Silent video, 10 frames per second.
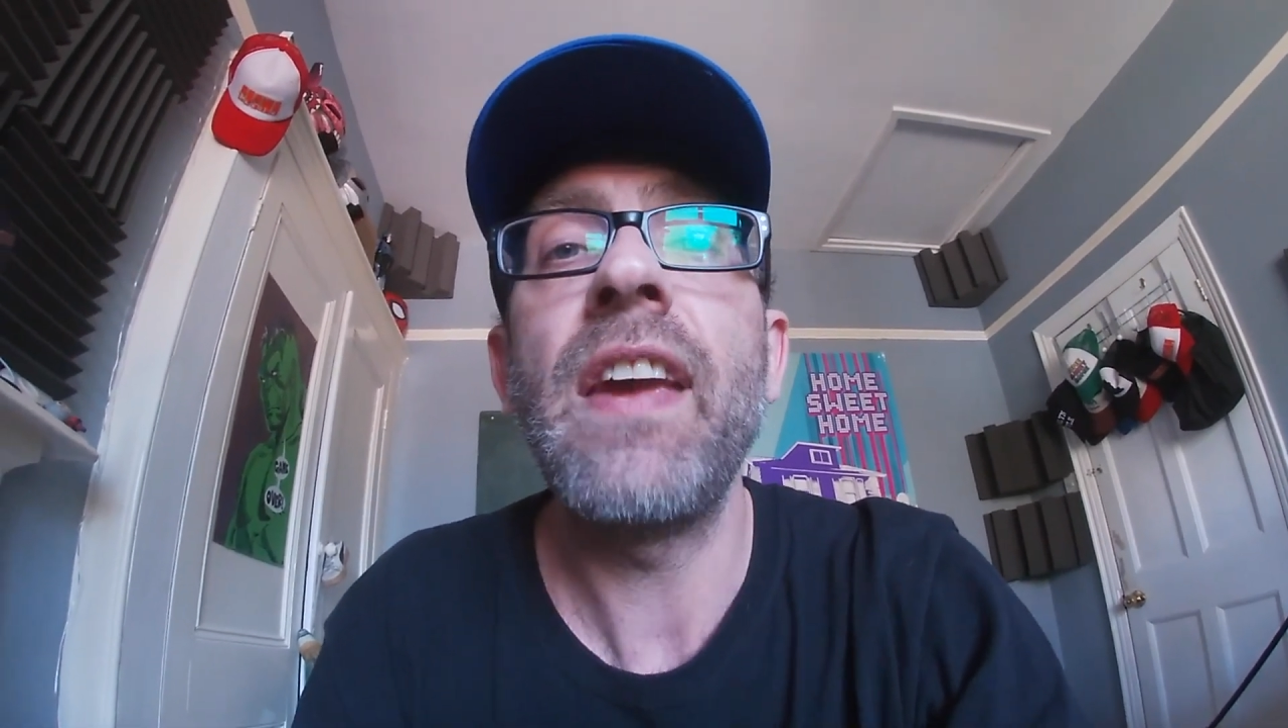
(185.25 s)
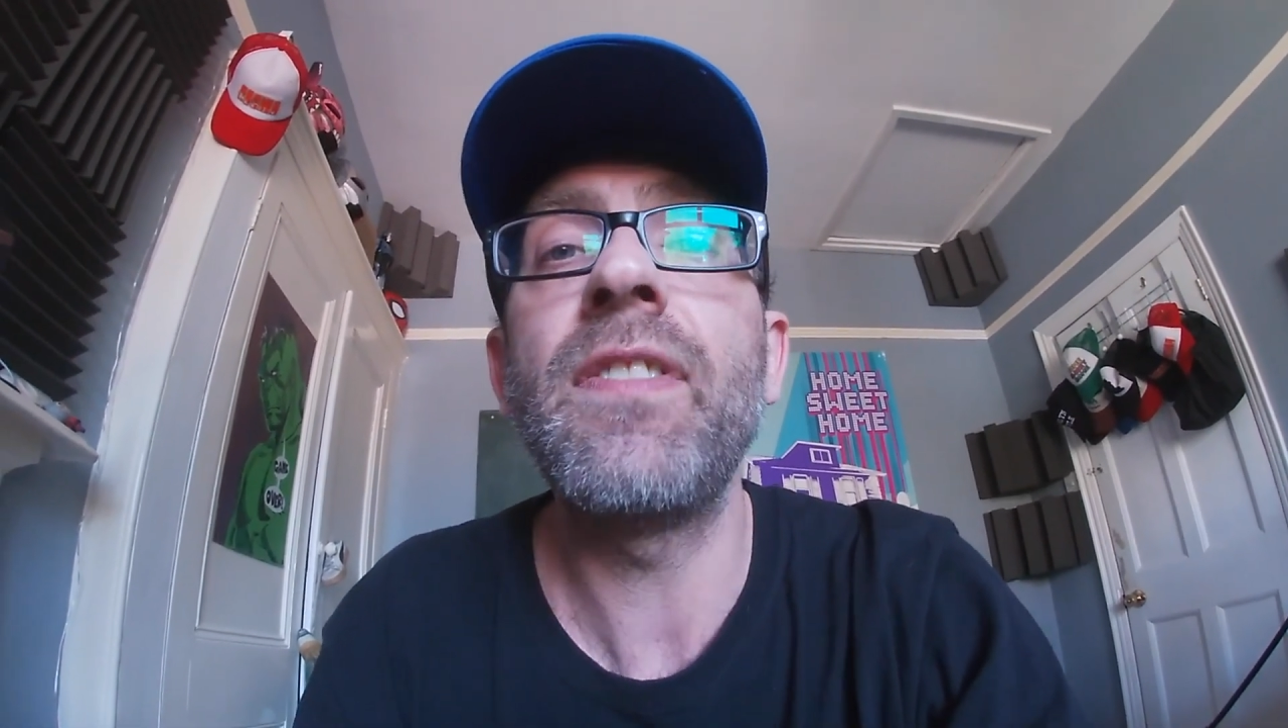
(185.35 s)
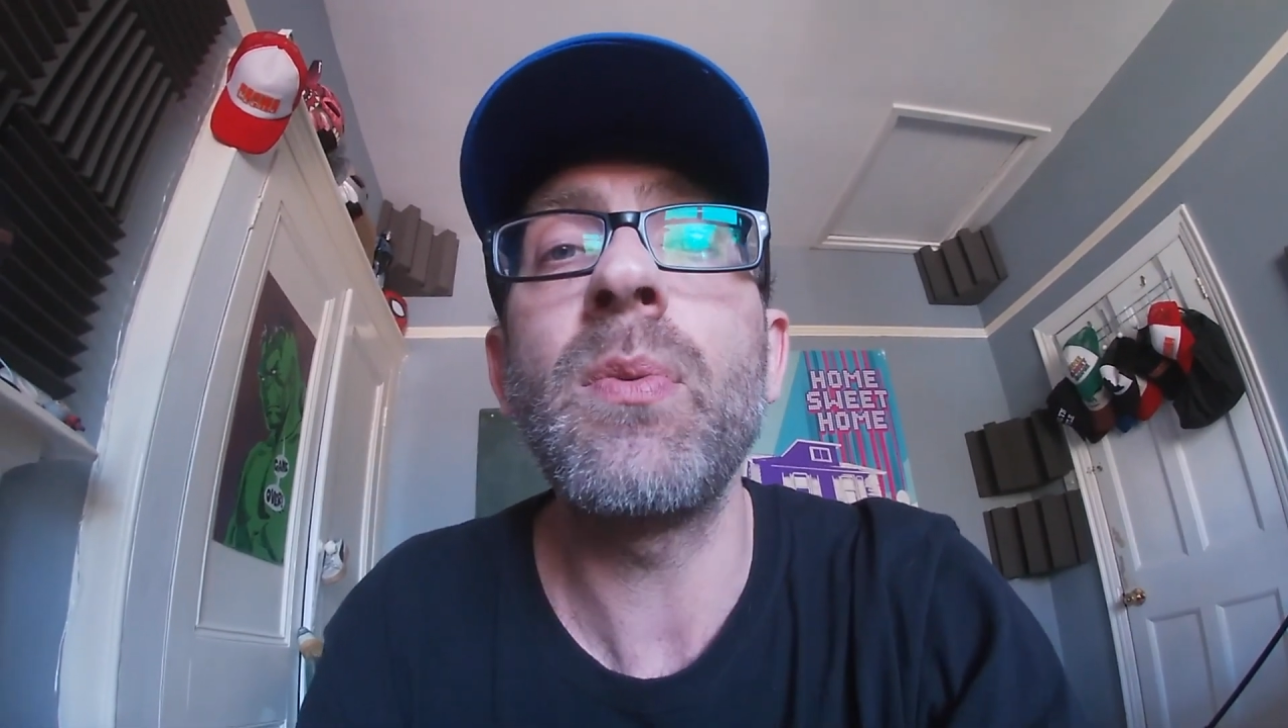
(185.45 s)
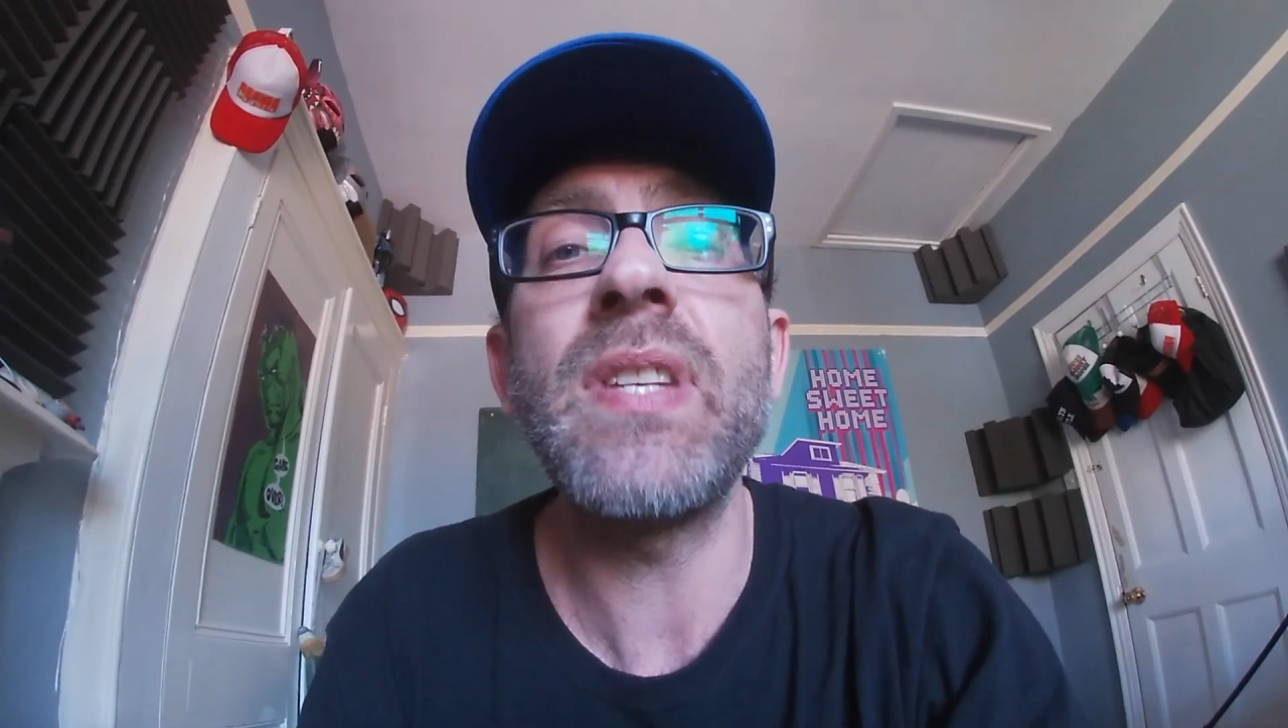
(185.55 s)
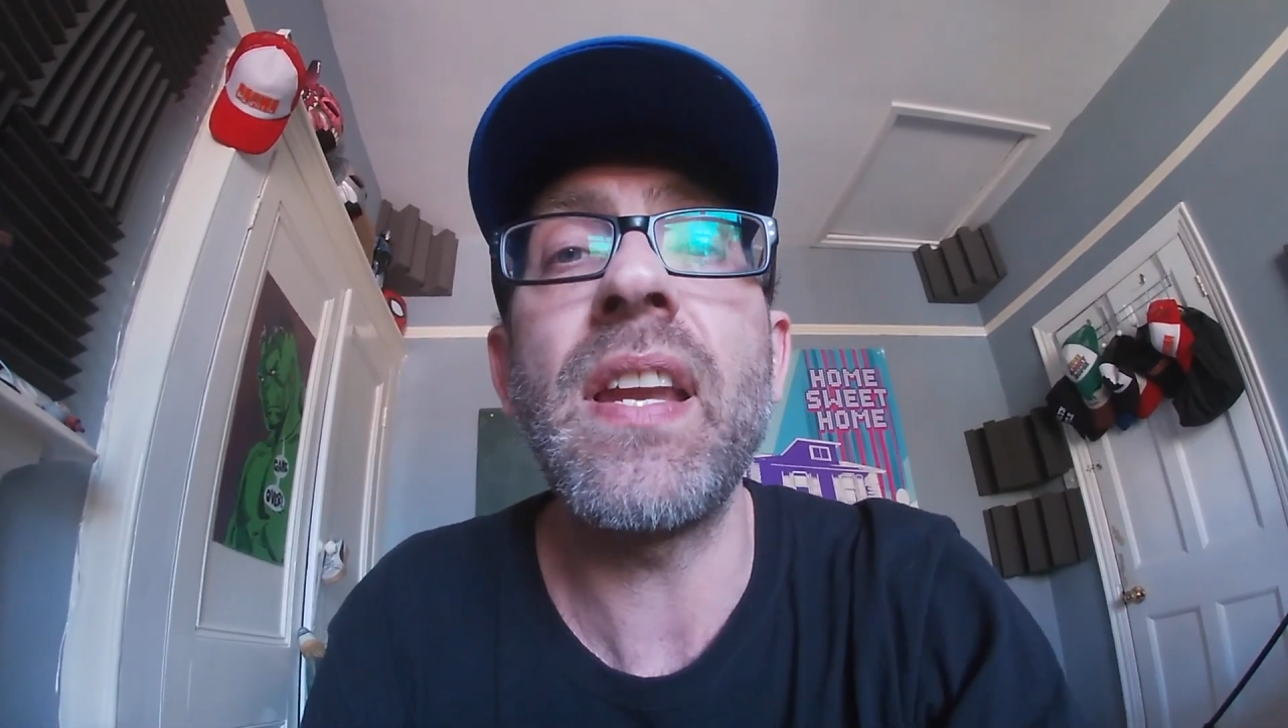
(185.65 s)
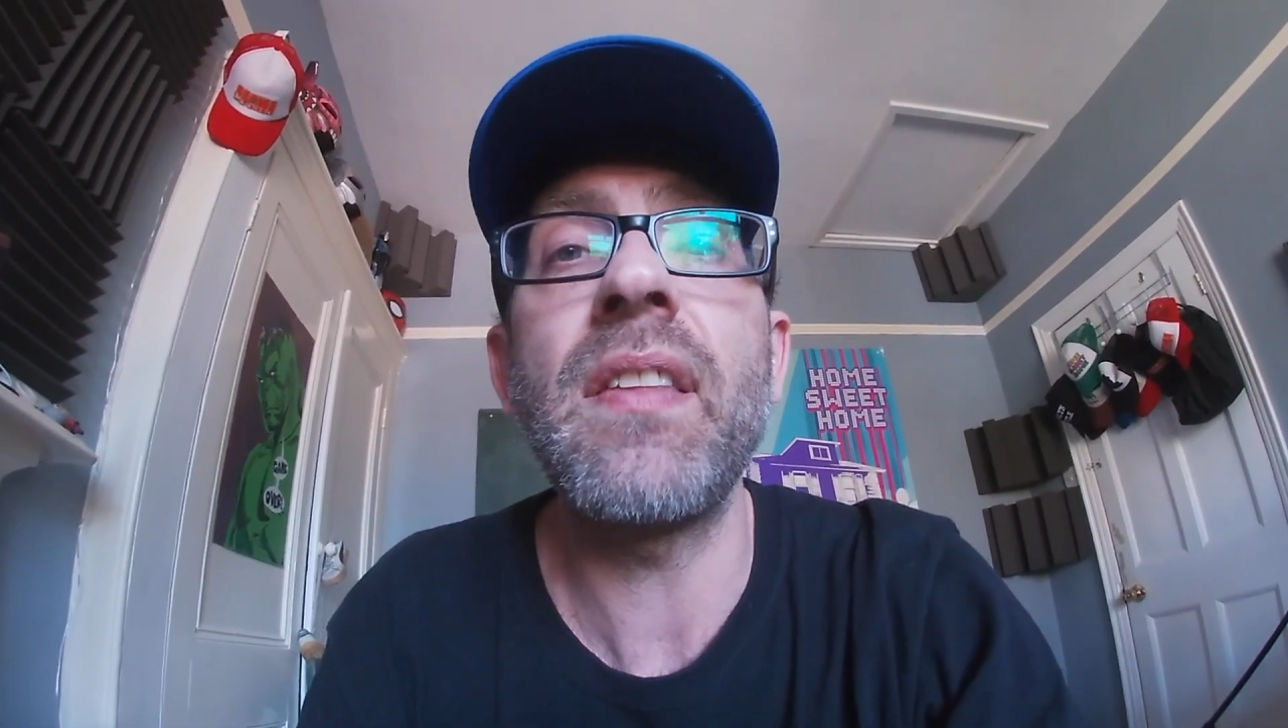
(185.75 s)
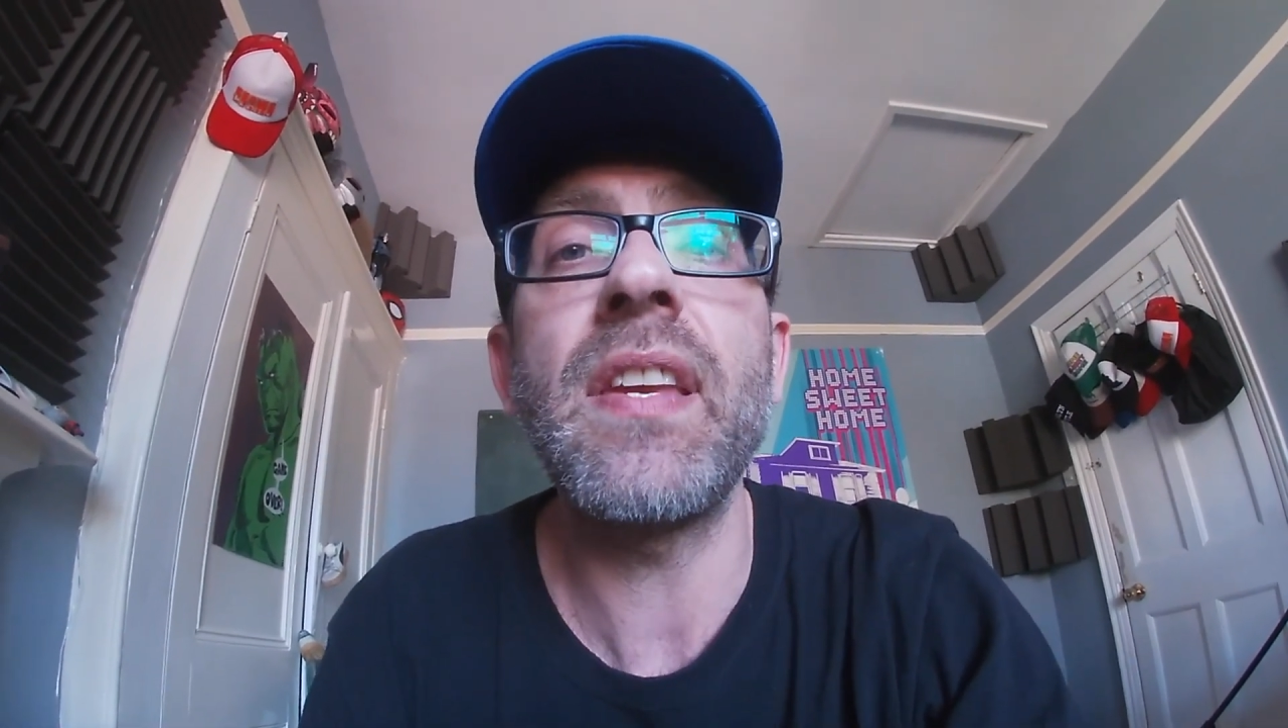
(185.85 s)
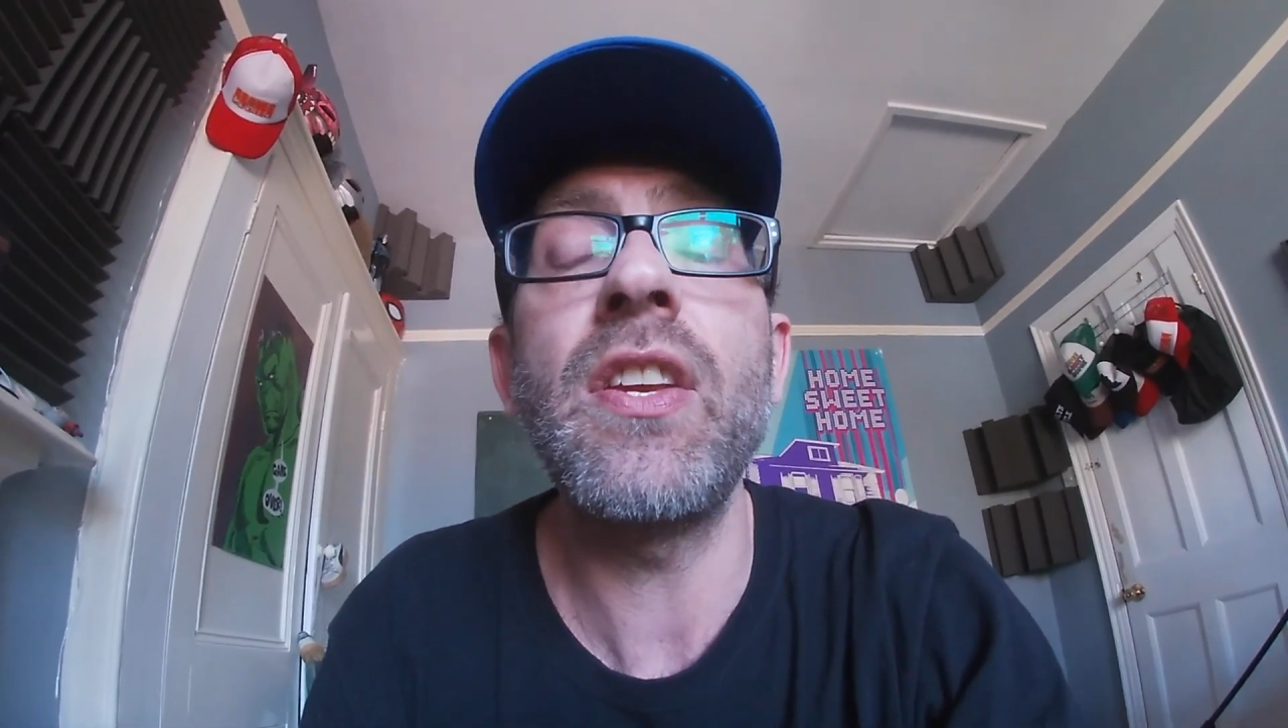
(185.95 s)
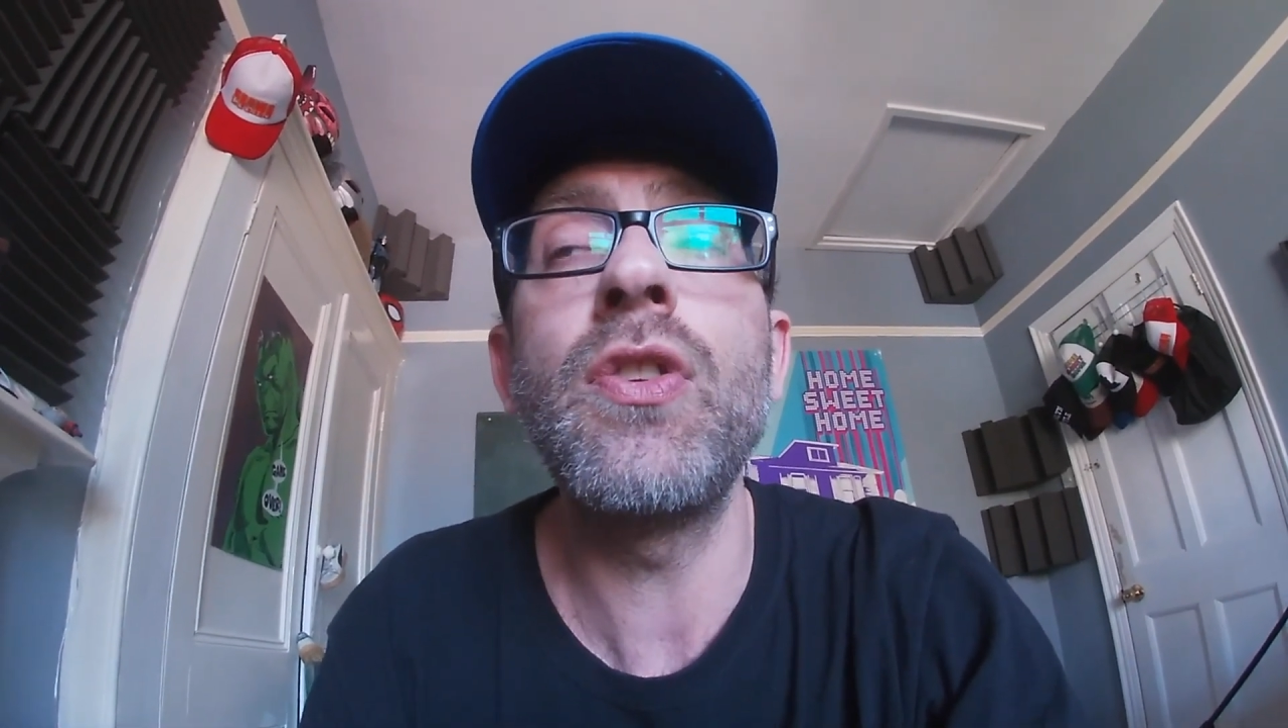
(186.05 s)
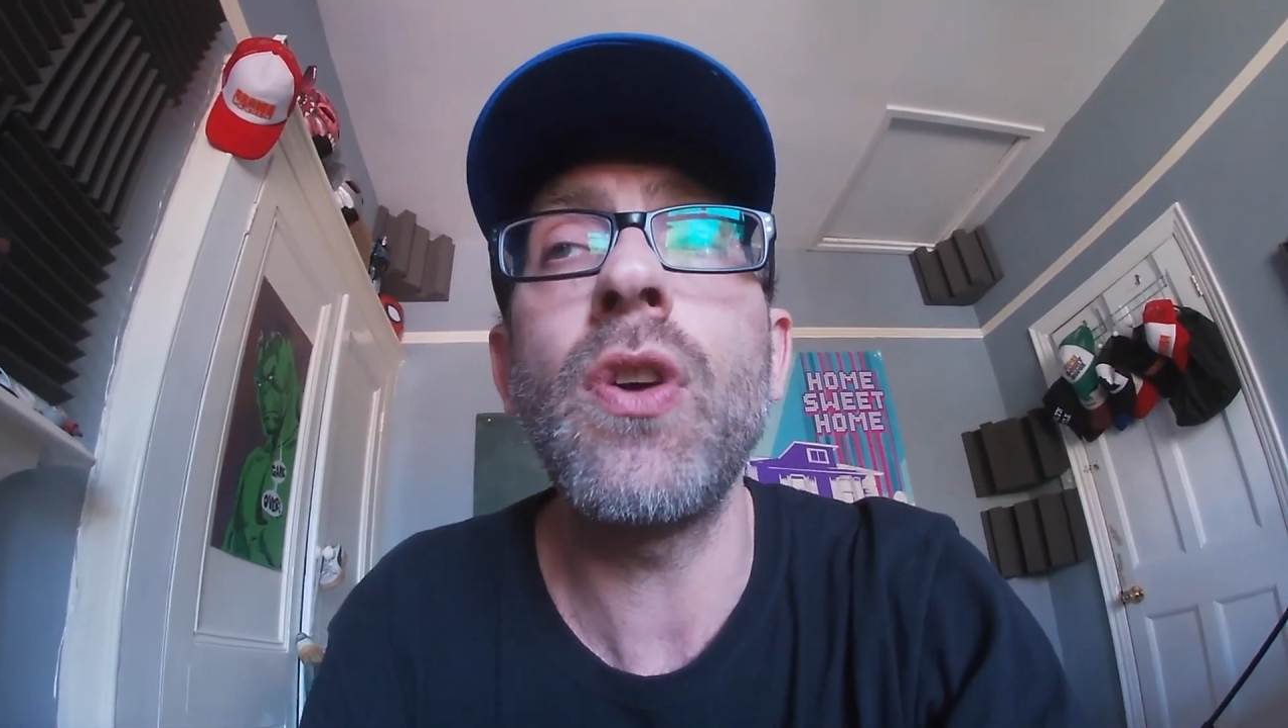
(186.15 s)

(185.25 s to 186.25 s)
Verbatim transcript: If there was anything you